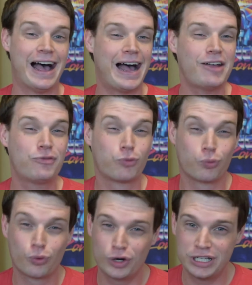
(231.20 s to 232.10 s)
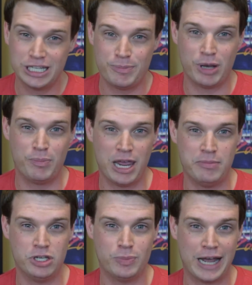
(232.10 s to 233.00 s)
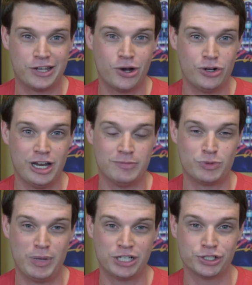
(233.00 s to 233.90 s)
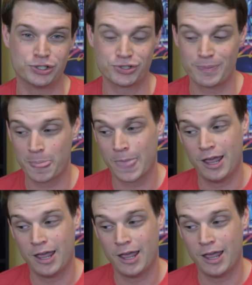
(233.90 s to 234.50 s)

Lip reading: I've really been babied by Codenames Pictures.